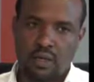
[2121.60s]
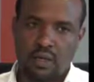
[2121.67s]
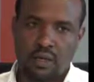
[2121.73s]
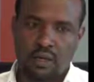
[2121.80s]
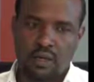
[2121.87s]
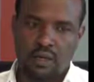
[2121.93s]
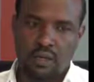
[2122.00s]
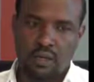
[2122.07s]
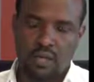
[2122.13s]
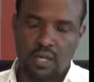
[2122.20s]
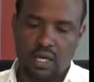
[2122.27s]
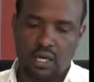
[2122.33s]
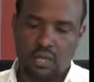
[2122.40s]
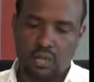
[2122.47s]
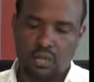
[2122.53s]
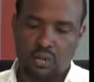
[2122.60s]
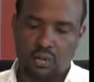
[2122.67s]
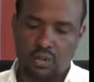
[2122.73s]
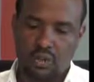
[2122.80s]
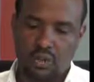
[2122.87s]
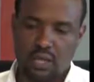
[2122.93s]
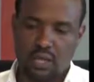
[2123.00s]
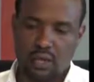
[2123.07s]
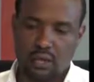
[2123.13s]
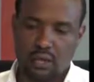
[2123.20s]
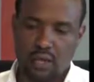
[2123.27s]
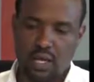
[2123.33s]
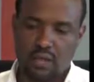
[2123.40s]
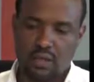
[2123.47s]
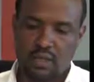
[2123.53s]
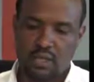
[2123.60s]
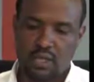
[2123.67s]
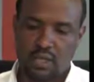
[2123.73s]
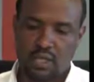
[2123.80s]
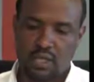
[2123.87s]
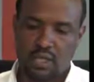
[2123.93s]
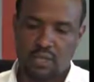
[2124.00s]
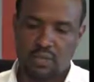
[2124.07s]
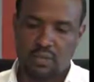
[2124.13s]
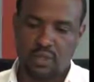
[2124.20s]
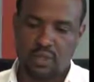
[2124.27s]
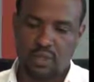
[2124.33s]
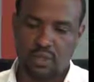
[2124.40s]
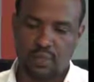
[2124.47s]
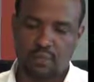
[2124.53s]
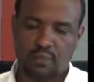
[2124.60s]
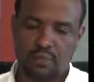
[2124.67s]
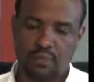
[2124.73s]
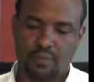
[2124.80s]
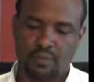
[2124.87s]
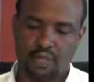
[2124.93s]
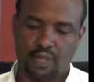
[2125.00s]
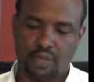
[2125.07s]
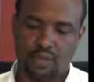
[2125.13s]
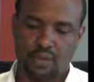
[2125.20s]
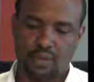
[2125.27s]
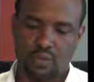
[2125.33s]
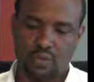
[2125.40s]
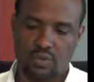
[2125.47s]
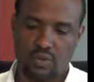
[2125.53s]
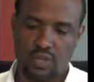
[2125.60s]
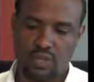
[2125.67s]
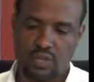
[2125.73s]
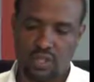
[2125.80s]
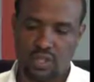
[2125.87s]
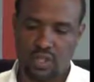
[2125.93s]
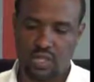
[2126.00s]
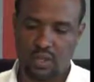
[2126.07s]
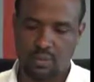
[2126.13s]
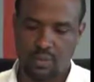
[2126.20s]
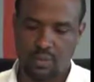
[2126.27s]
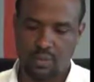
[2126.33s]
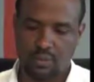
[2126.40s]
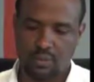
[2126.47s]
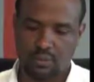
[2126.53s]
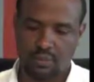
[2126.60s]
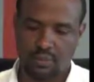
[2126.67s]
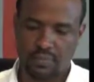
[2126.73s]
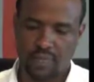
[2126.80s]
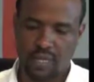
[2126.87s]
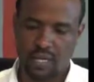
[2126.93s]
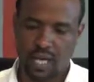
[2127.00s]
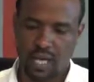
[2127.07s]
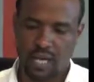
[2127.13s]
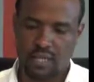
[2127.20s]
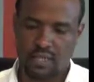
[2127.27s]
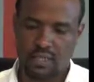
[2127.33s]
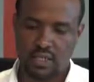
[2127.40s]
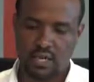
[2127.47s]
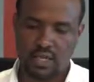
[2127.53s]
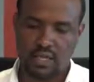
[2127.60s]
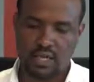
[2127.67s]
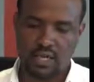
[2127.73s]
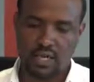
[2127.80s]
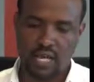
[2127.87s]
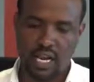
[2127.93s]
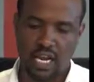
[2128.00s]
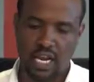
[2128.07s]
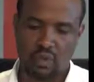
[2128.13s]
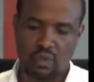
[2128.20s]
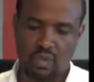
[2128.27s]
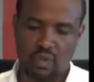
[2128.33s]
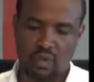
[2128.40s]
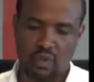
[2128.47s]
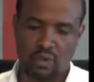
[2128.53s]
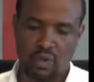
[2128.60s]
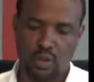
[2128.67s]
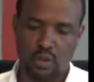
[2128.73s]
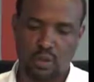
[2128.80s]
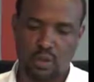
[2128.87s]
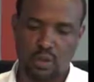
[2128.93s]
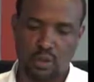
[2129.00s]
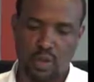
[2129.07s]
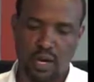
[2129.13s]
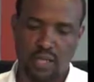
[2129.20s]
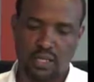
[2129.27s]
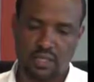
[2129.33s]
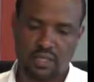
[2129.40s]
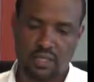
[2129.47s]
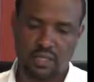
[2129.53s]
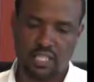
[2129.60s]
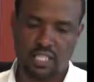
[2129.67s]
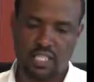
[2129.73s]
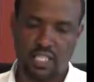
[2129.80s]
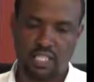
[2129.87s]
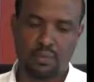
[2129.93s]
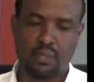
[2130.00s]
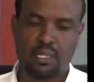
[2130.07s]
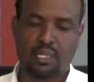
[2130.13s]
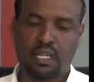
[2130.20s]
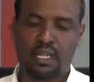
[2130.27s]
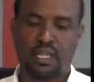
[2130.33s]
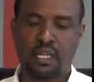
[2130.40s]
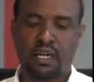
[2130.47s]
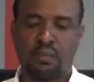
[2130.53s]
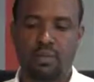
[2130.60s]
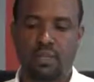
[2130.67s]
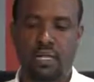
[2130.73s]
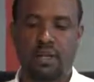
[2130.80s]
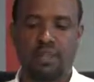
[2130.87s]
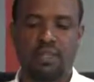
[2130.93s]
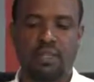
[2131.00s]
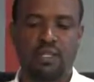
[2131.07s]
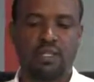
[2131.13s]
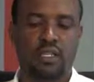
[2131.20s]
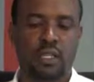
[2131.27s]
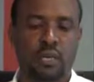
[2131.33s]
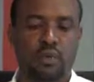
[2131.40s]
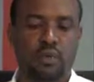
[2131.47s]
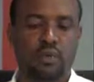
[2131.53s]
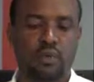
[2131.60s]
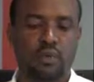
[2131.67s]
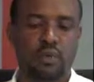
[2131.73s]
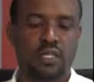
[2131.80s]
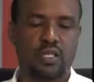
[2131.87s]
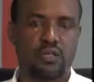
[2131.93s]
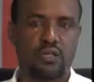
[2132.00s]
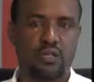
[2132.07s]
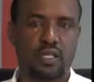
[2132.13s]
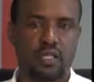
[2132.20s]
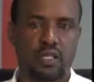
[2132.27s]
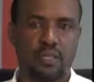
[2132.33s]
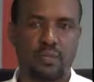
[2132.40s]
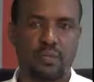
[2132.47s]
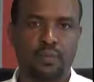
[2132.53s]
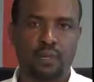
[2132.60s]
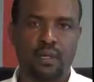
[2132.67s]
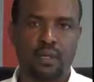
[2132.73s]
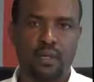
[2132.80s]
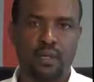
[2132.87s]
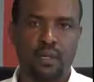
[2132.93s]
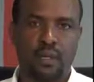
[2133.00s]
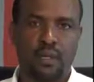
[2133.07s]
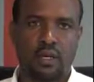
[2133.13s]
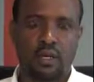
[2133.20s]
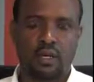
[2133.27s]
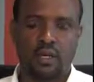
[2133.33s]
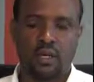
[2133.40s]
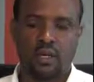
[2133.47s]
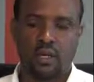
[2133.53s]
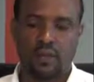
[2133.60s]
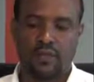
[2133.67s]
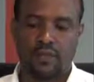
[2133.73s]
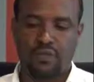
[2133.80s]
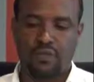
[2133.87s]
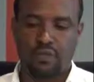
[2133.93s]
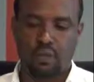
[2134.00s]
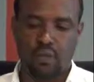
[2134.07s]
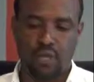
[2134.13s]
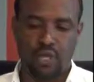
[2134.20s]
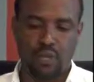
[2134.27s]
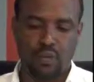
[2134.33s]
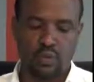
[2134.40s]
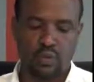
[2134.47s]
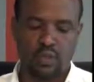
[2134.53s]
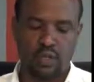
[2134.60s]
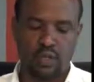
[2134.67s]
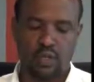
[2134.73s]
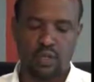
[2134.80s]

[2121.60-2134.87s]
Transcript: return to the main streams through these escapes. And intake alignment should be optimized, the sediment that can be diverted along with the flood. If we use